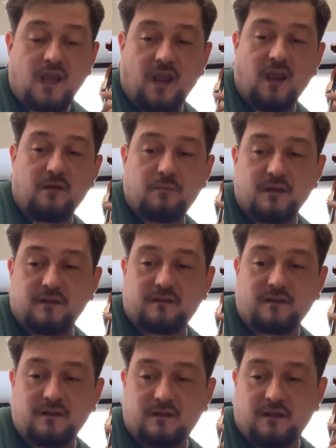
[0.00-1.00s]
A, B,
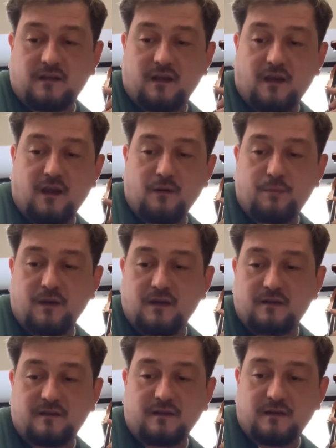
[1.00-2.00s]
C, D, A, B,
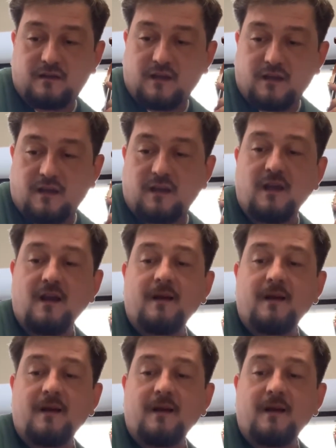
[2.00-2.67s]
C, D.